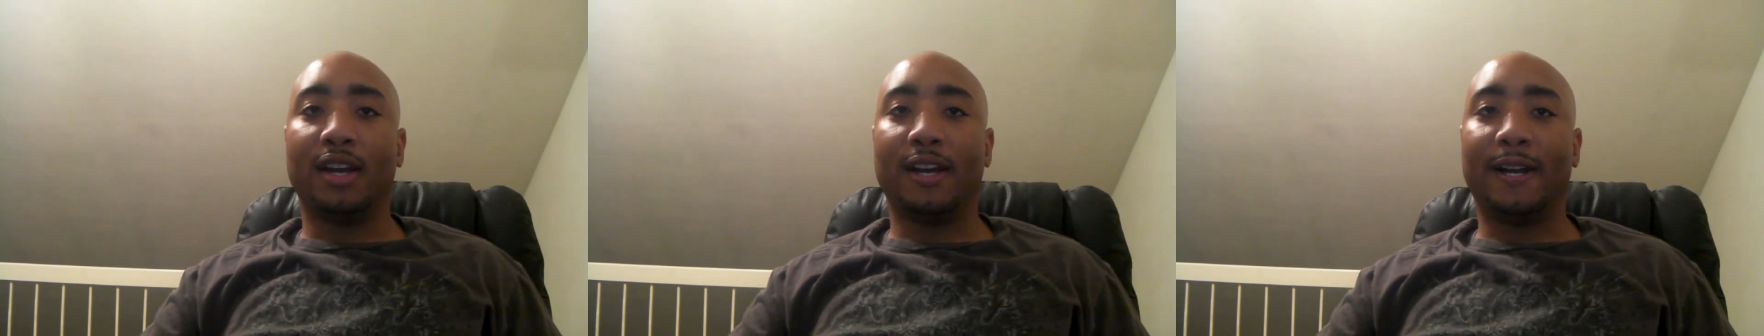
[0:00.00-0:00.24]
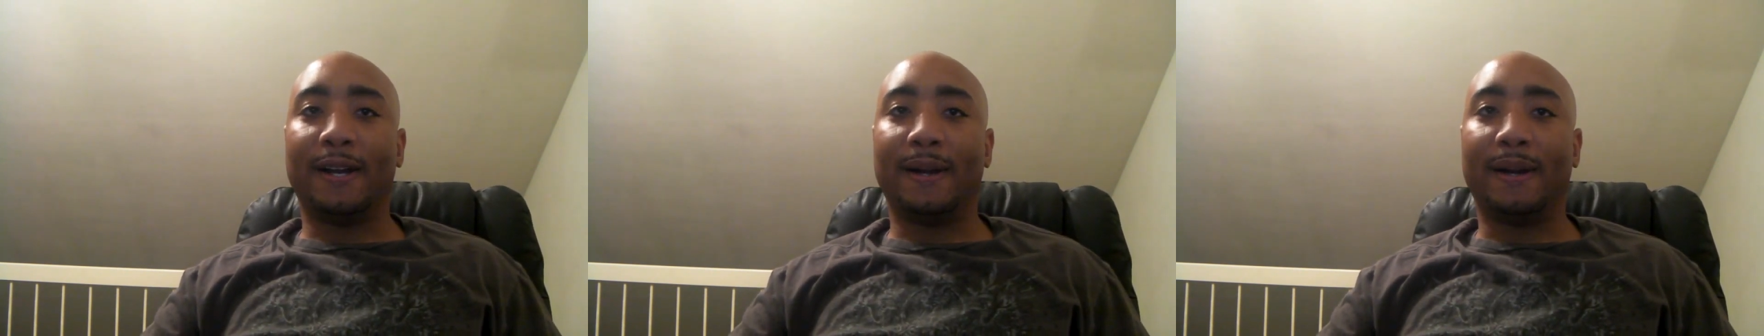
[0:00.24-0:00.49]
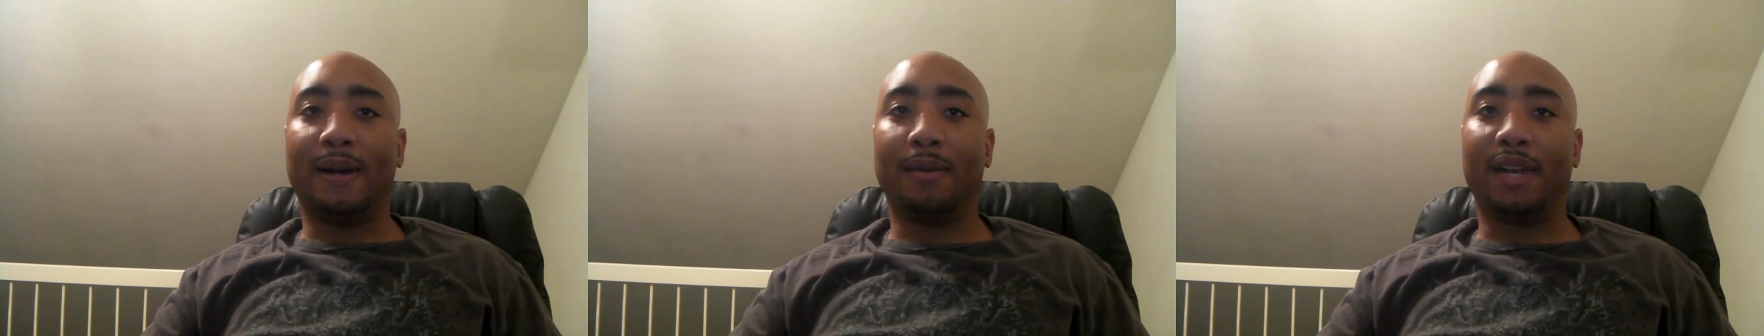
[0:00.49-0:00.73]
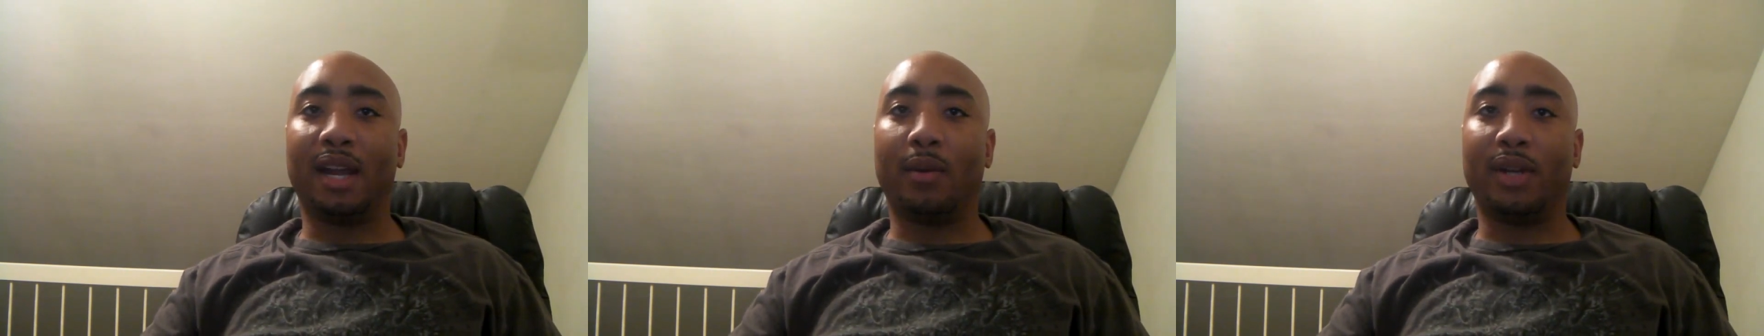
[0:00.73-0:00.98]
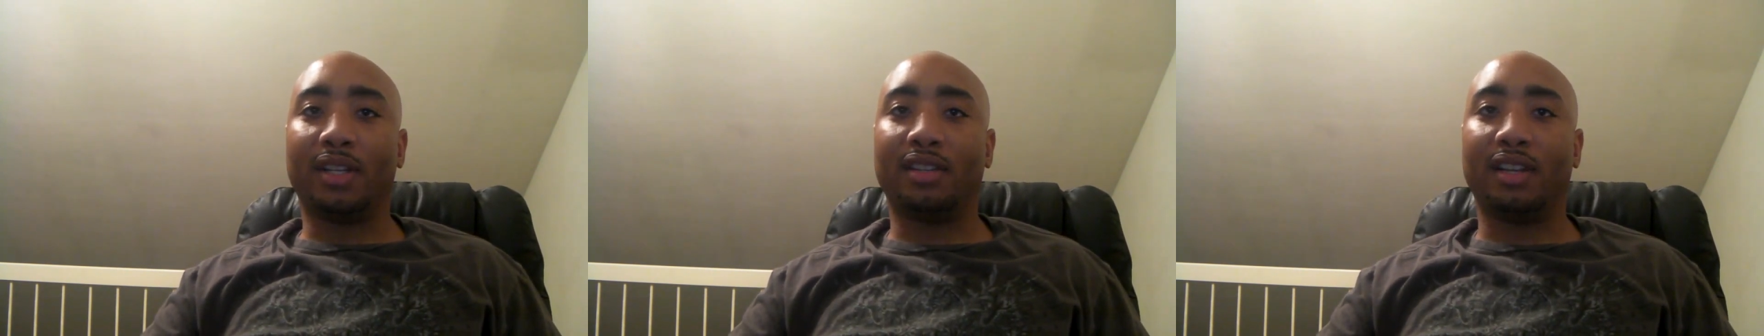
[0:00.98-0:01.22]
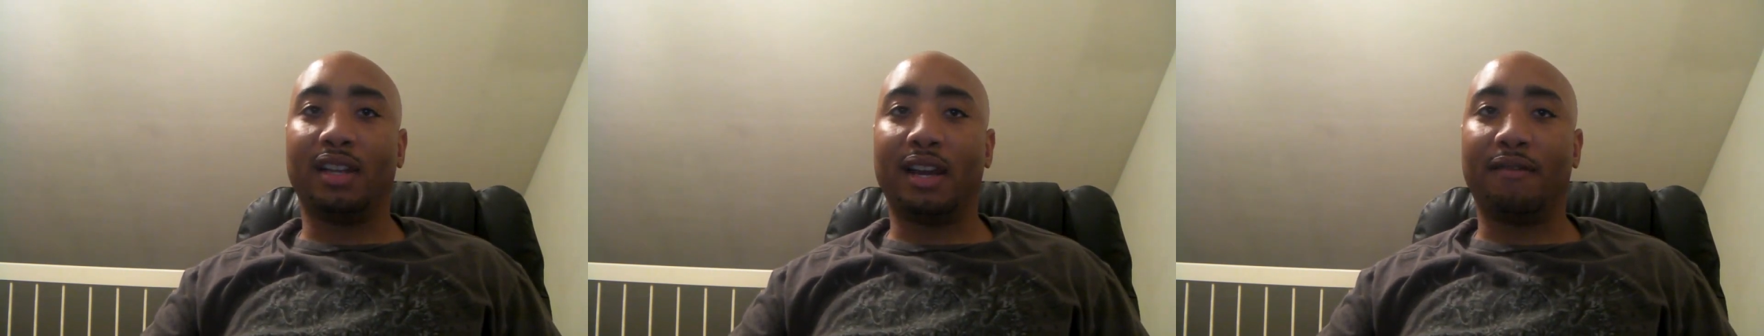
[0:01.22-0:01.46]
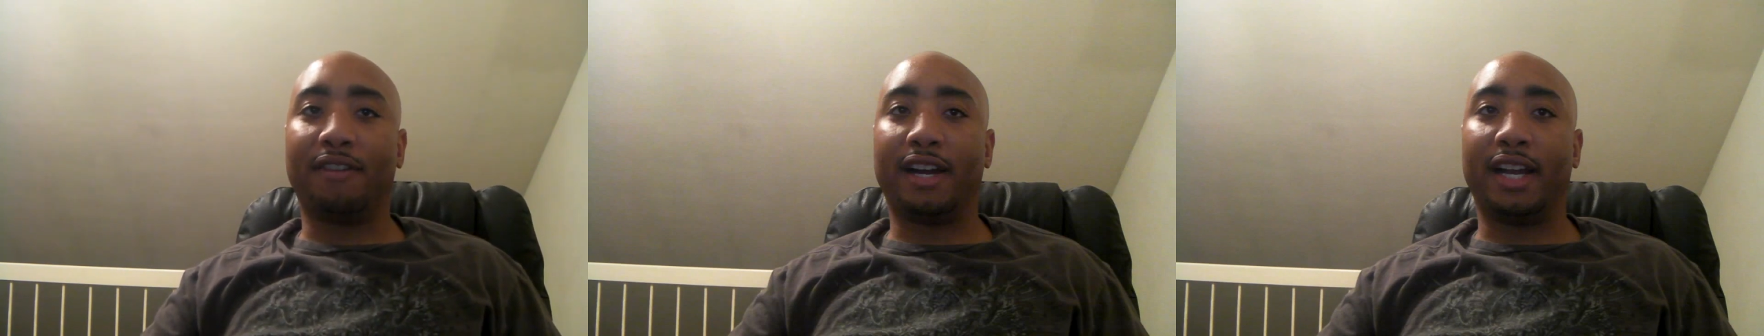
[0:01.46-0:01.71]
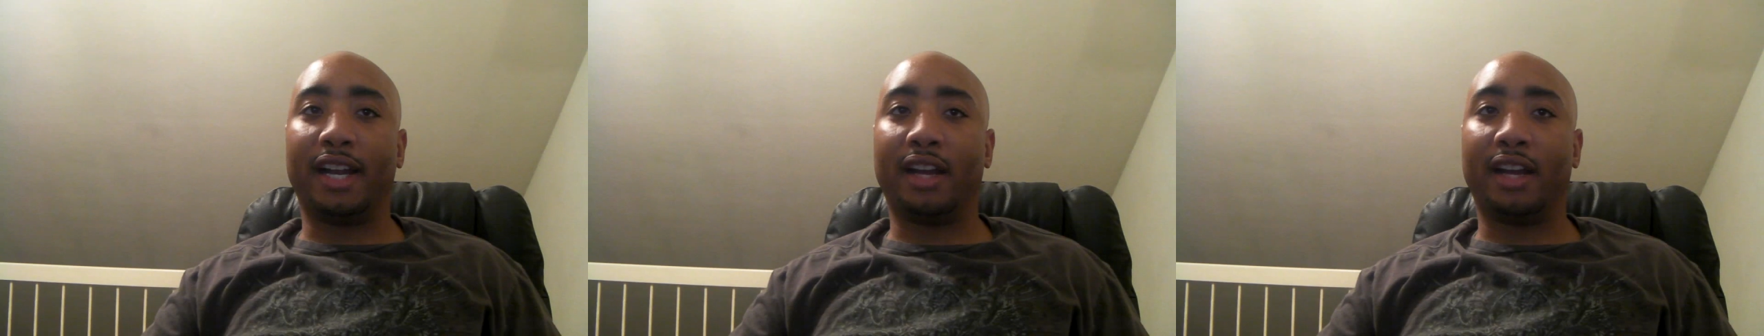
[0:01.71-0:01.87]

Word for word: um, can't wait to see that fight.